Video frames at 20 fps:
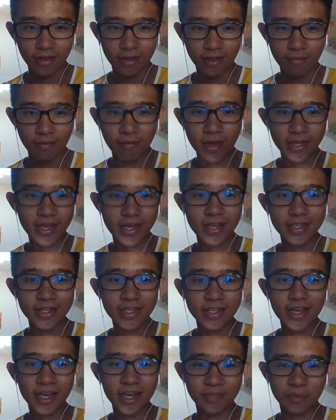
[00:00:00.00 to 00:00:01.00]
My D&T
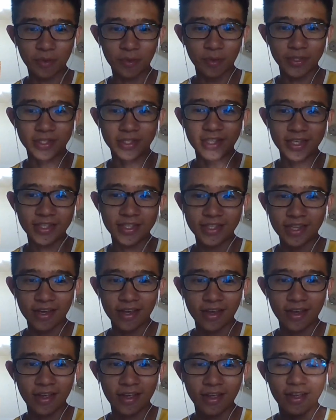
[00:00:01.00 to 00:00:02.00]
textbook was this
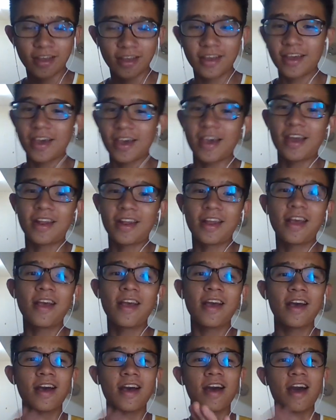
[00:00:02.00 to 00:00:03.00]
thick, and
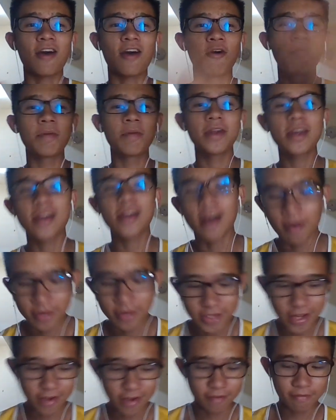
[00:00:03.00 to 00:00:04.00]
I opened it. I was
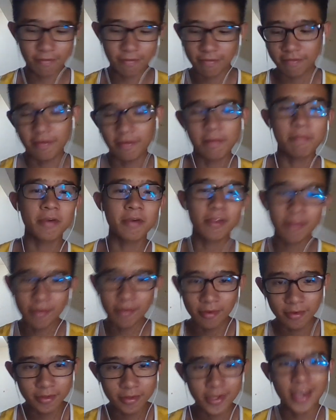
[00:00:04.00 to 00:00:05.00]
like flipping
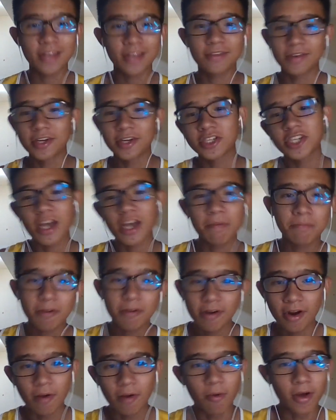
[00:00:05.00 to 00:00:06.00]
through to get to the chapter
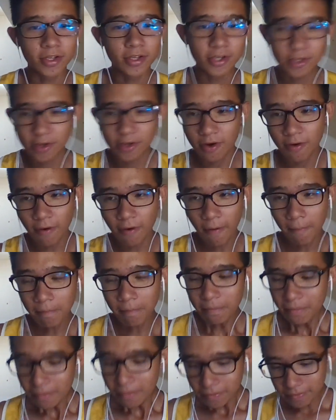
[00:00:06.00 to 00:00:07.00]
that I wanted to go.
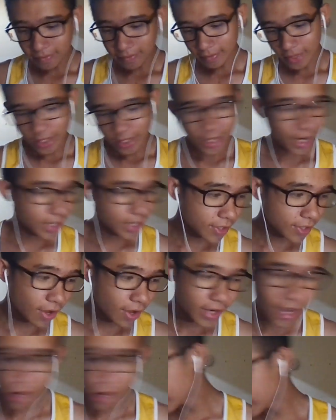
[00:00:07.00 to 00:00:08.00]
Then
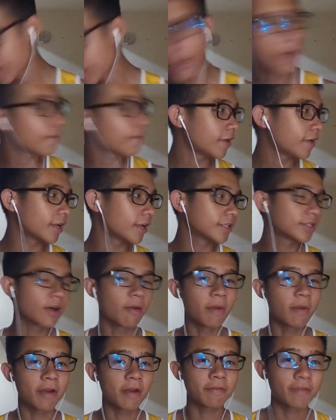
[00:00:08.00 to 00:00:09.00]
I looked left and I saw
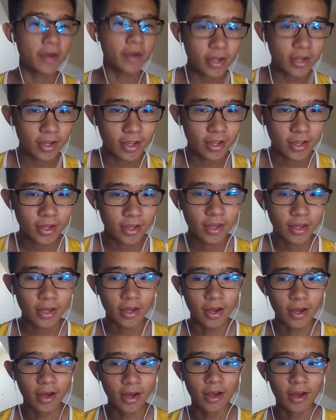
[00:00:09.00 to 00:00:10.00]
my friend.
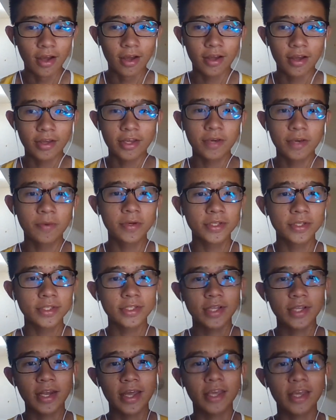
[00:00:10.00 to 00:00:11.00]
He was
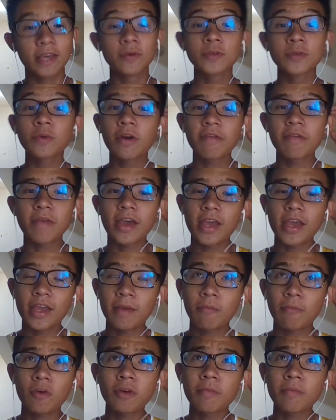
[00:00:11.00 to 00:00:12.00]
one of
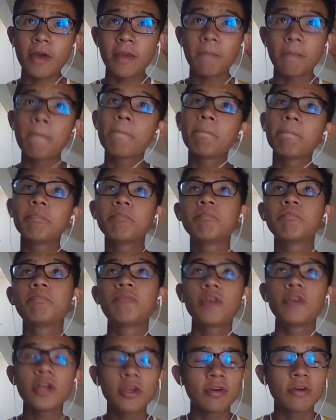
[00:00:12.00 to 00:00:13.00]
my
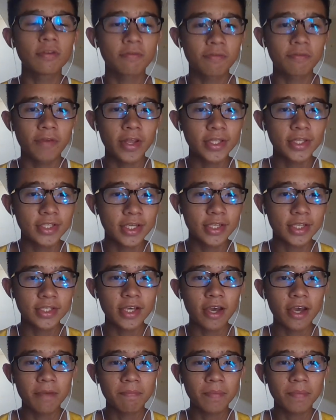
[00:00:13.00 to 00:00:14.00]
pretty good friends at the
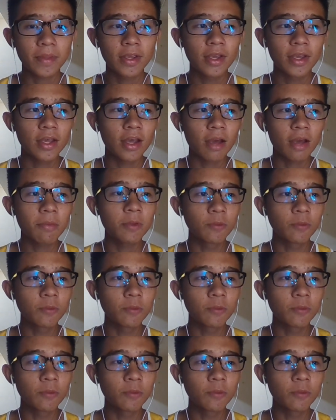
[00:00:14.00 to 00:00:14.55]
time. I mean,